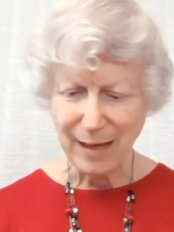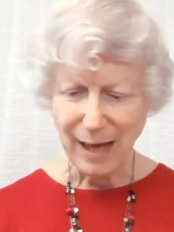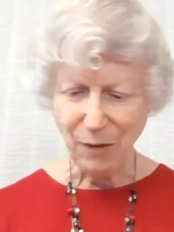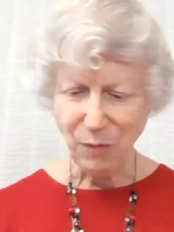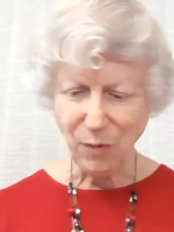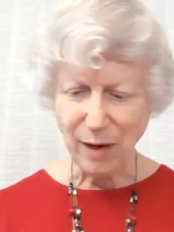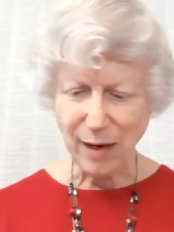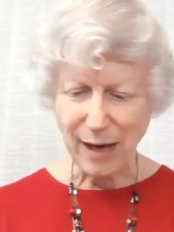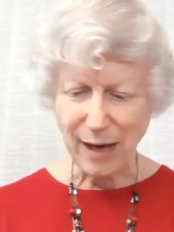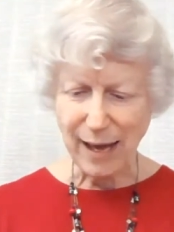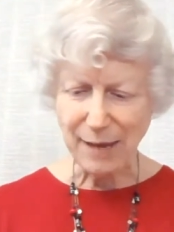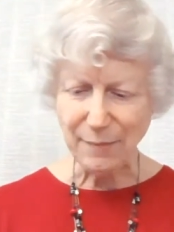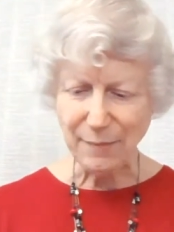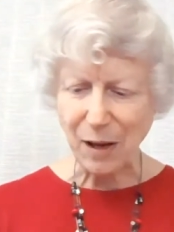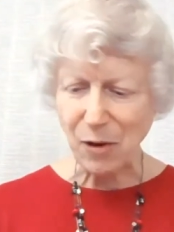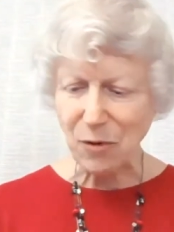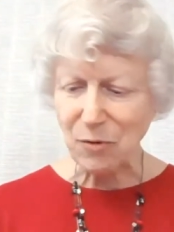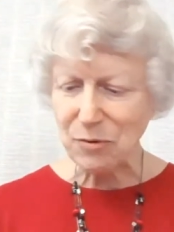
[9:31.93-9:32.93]
And when I
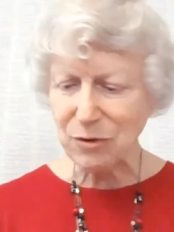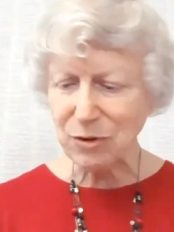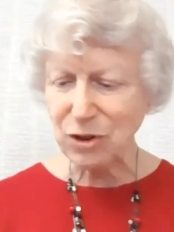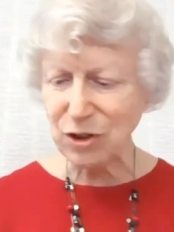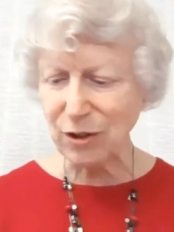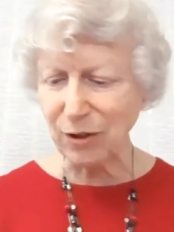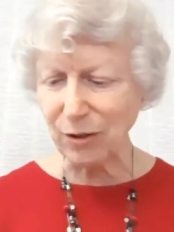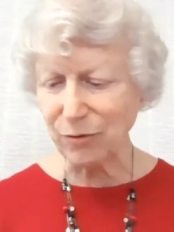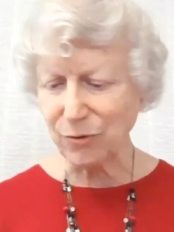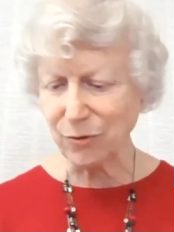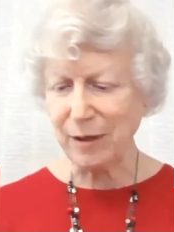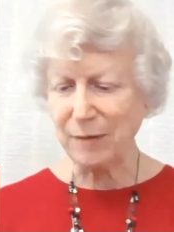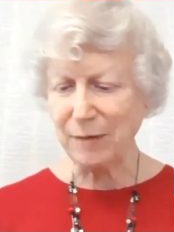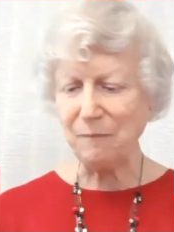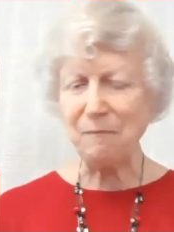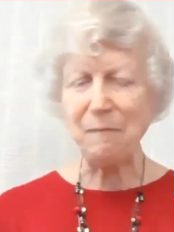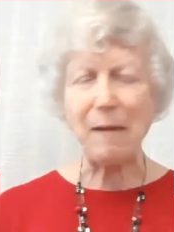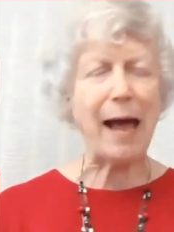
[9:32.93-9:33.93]
had my own
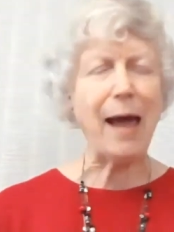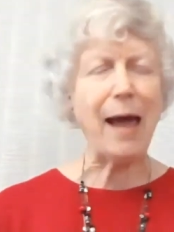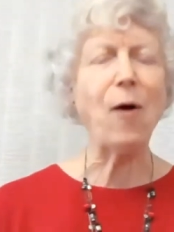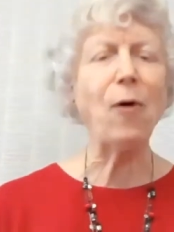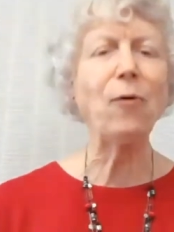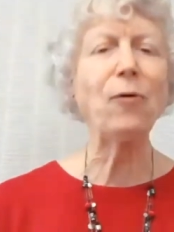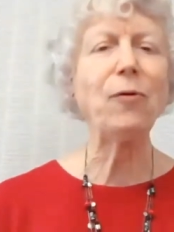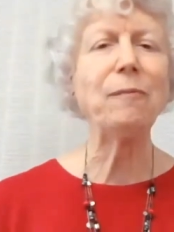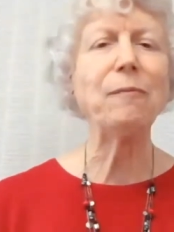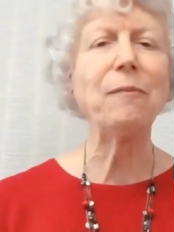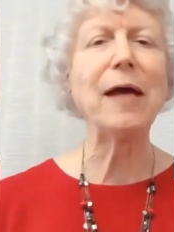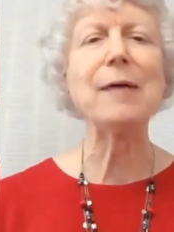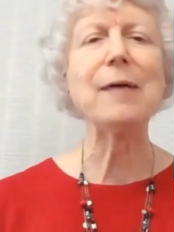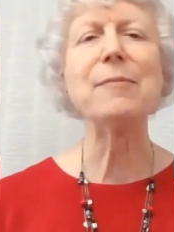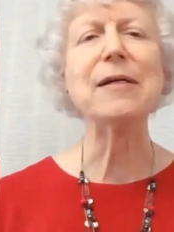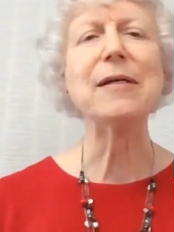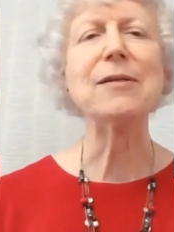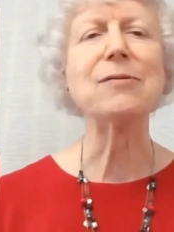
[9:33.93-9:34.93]
children, my own
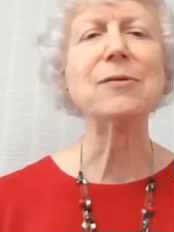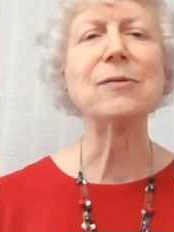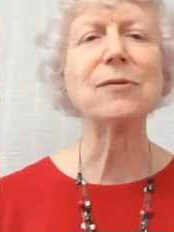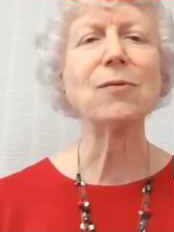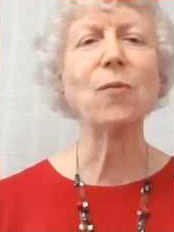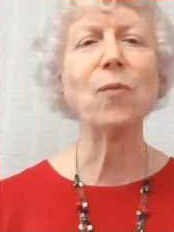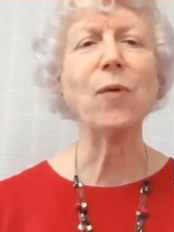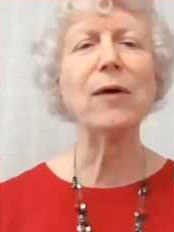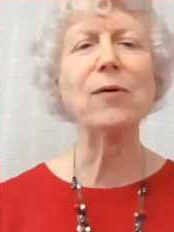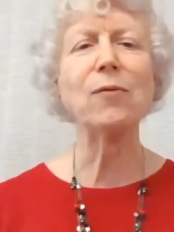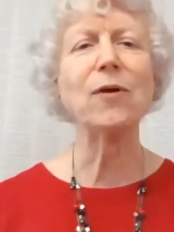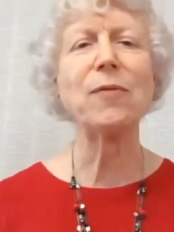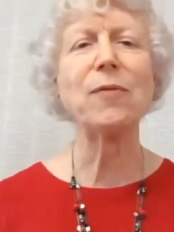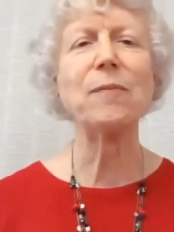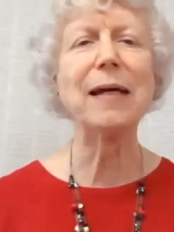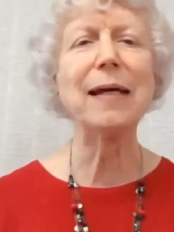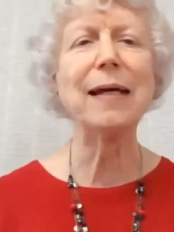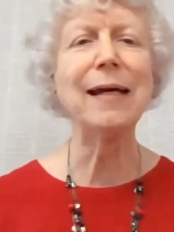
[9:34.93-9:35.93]
babies went
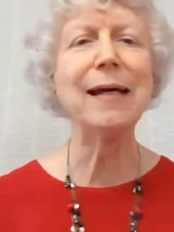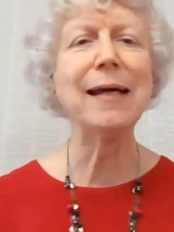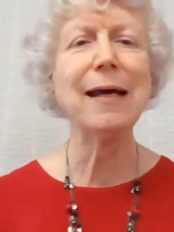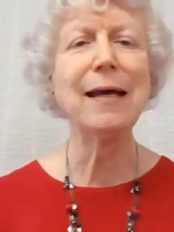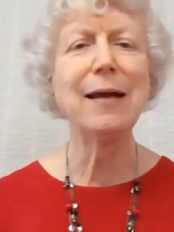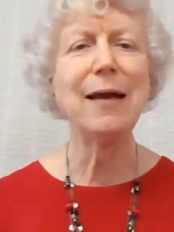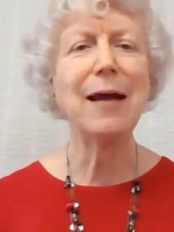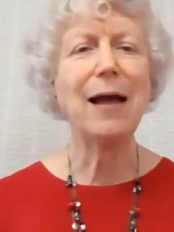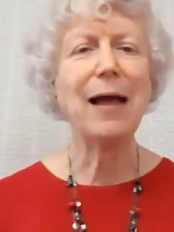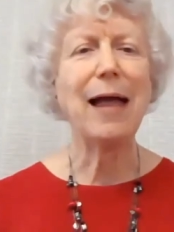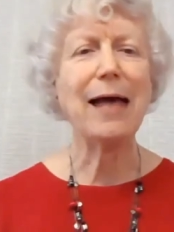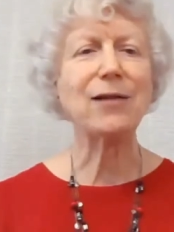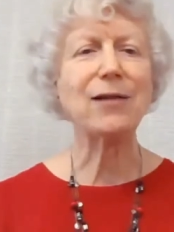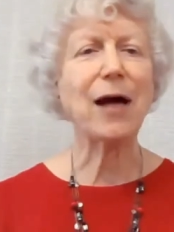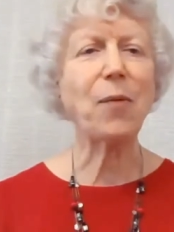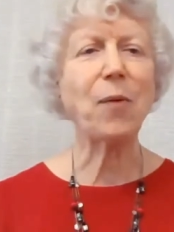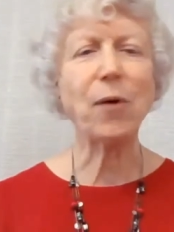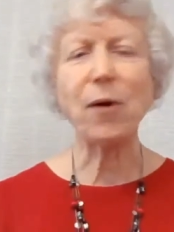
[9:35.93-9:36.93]
with me
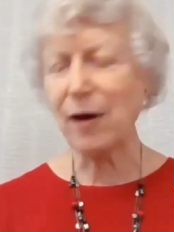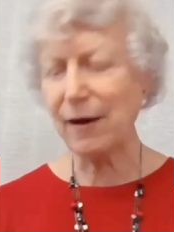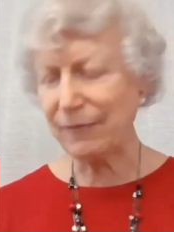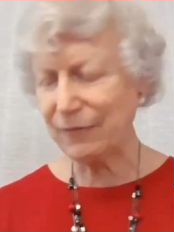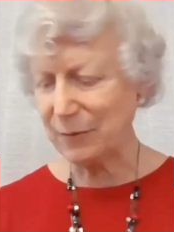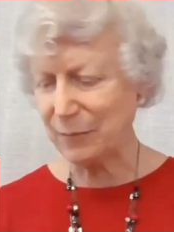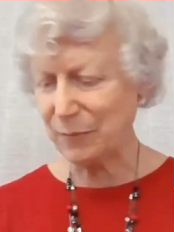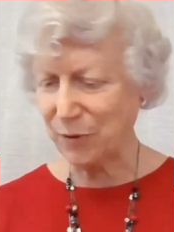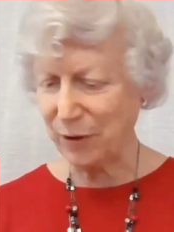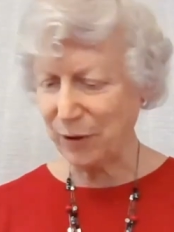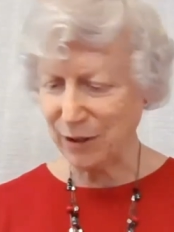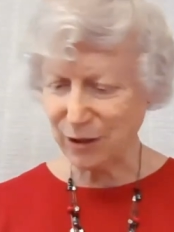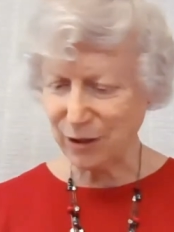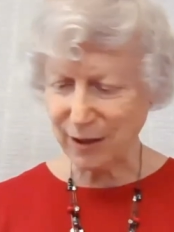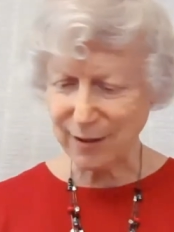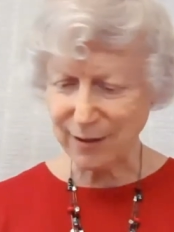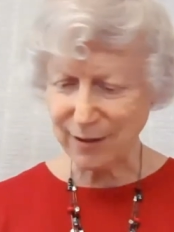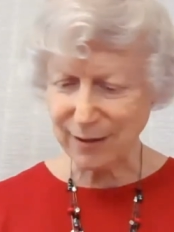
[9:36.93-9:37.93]
as I went off to
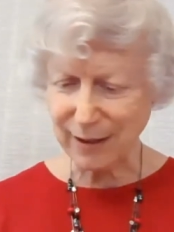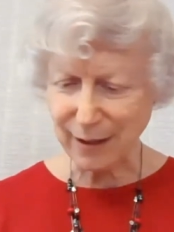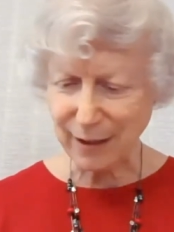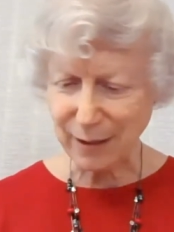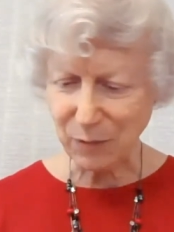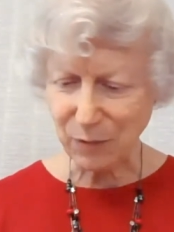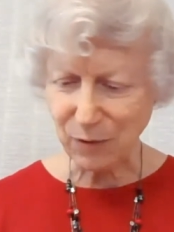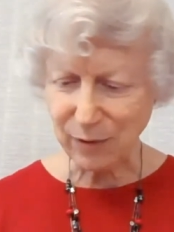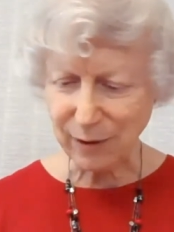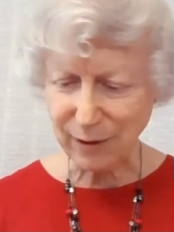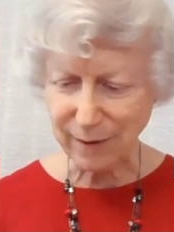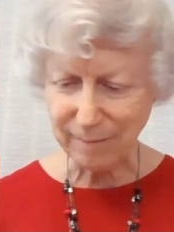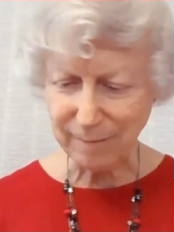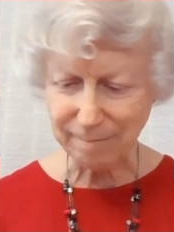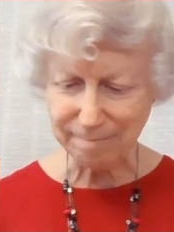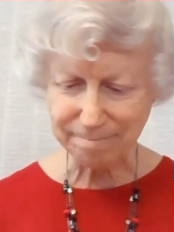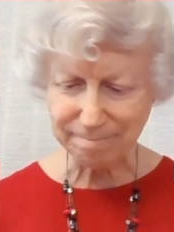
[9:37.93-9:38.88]
preach on a Sunday morning.